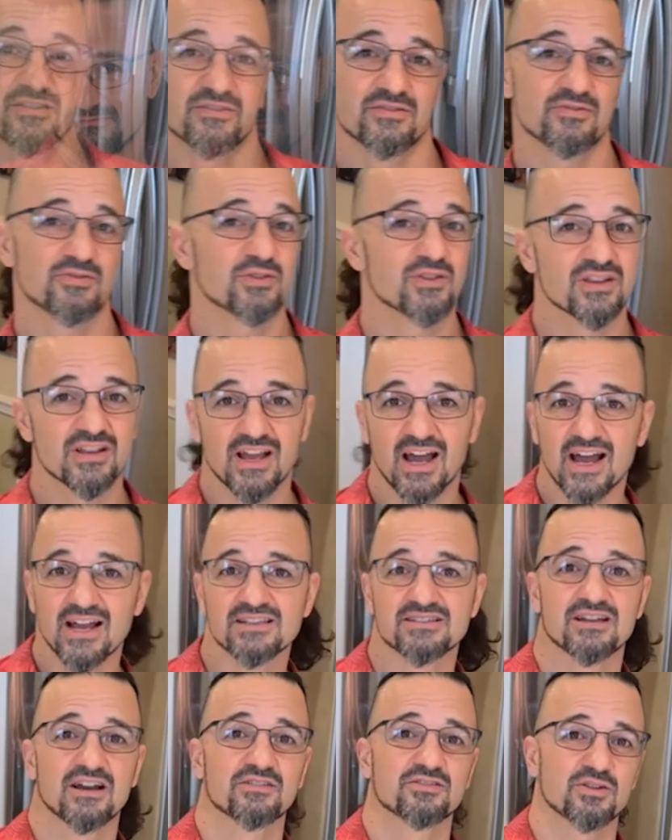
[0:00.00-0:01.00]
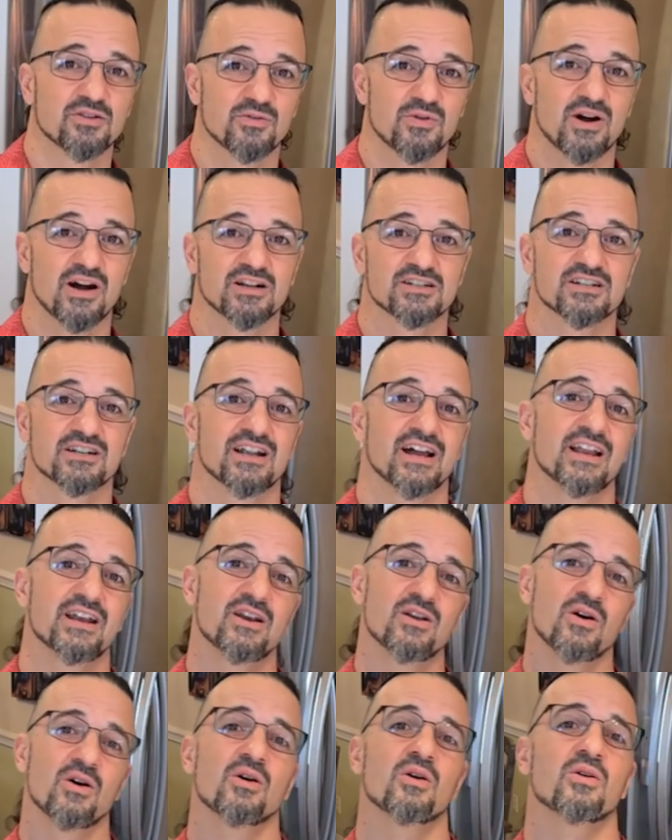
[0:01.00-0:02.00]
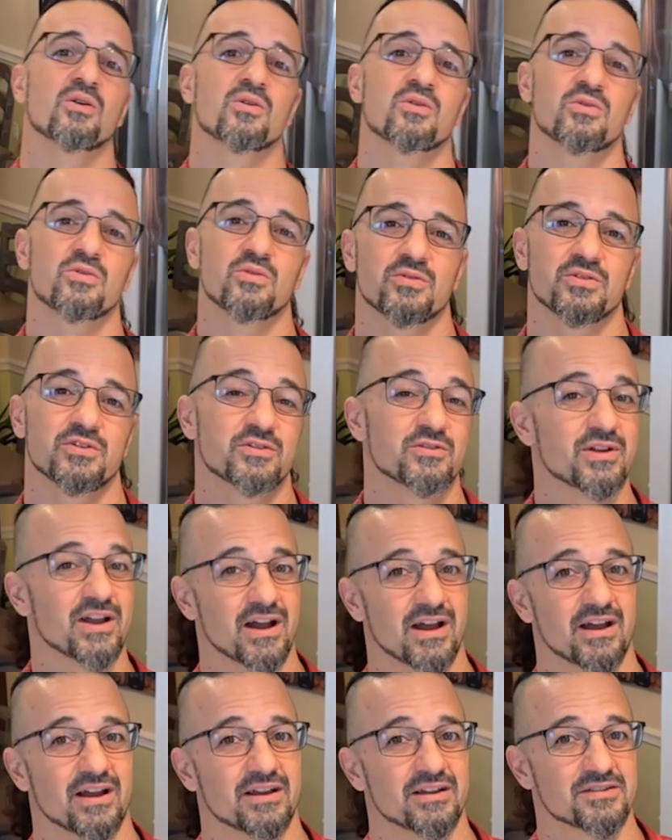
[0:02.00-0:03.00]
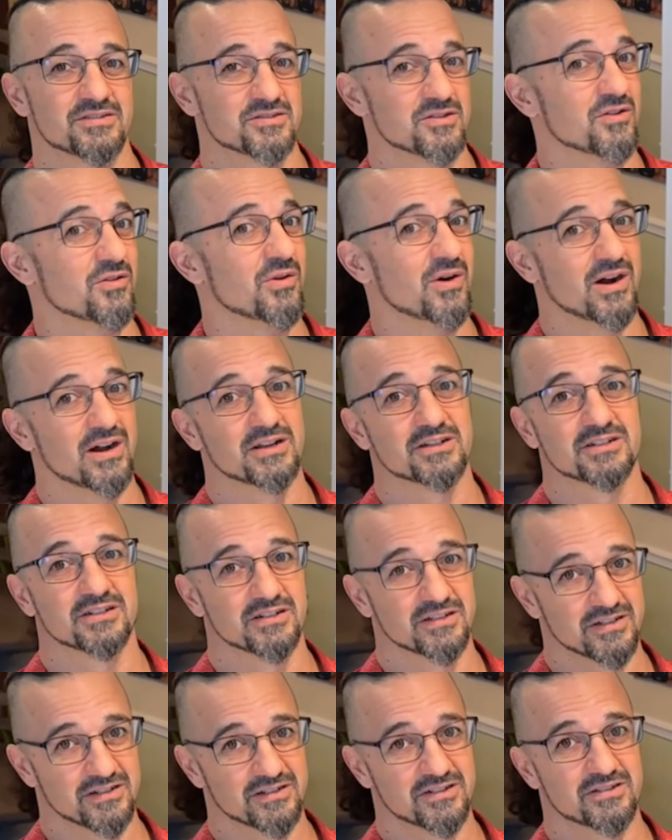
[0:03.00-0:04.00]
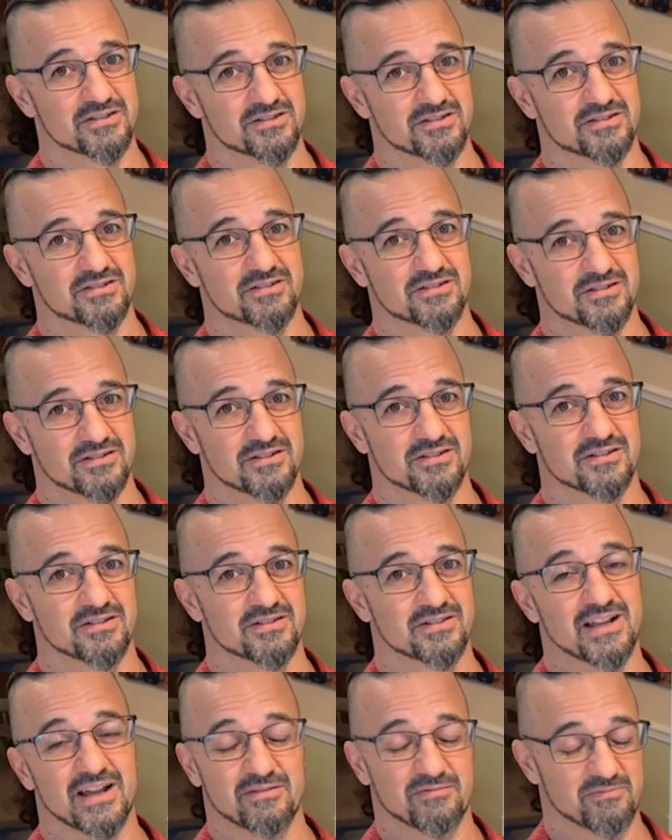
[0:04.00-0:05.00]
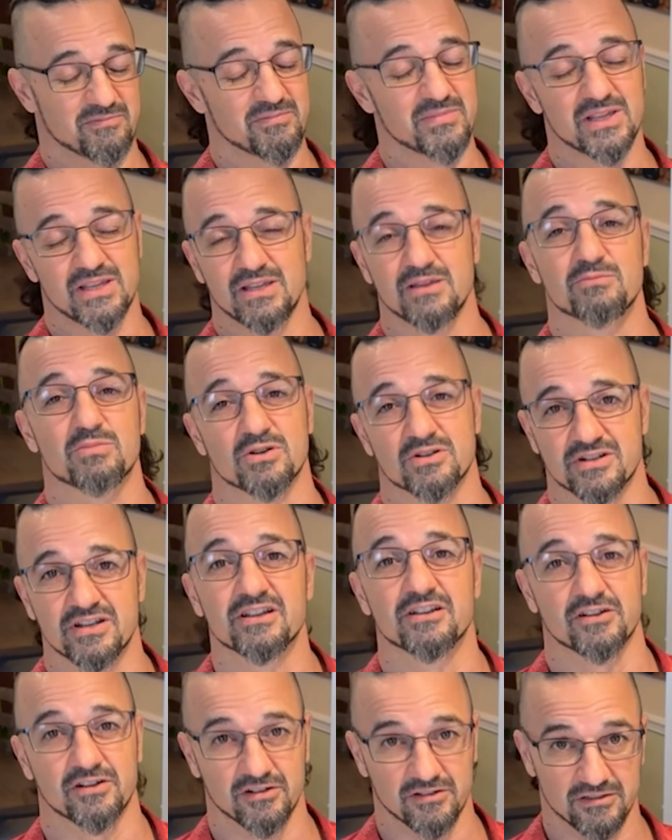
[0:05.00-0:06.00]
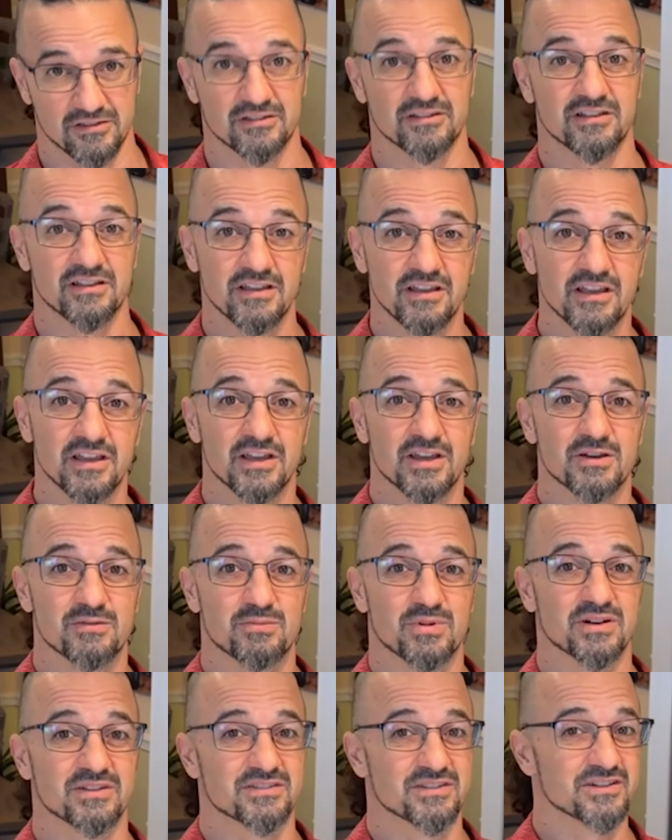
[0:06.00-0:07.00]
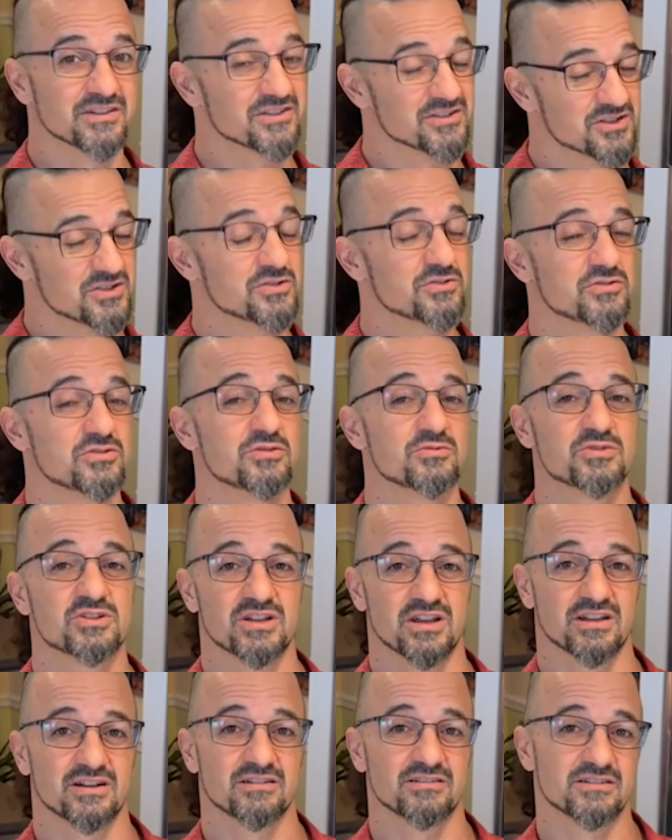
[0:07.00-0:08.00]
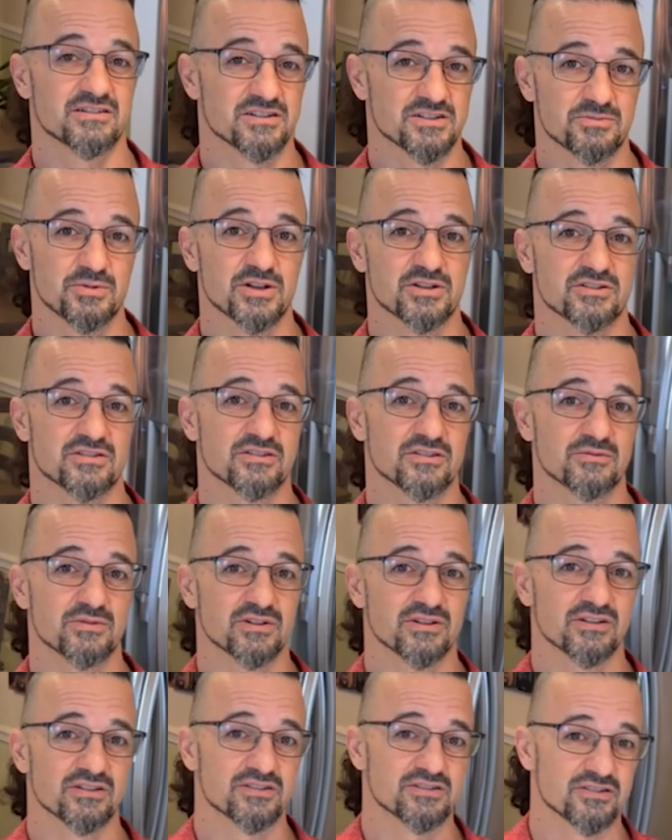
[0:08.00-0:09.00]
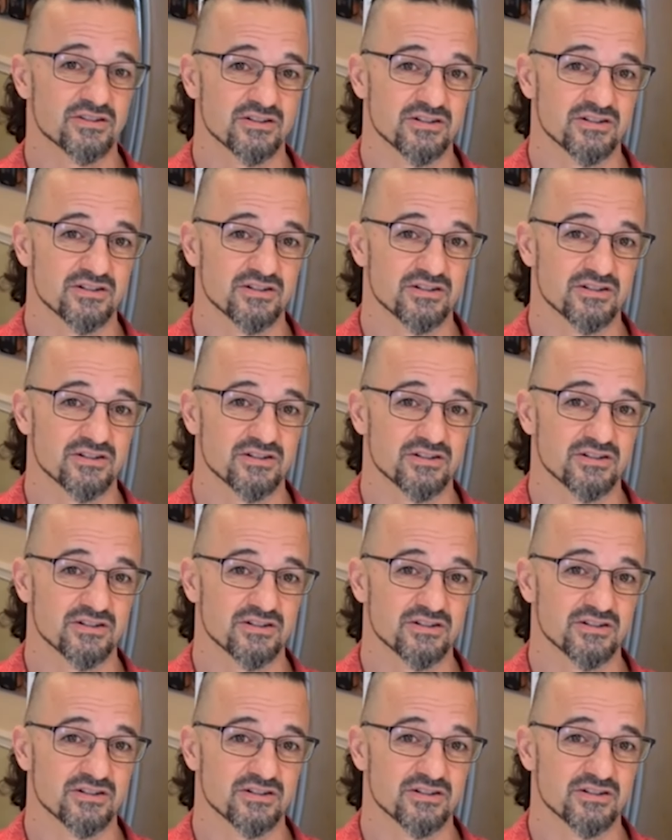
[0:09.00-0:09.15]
For the guys out there watching, I know you guys are watching this, me particularly, but this YouTube channel, and especially because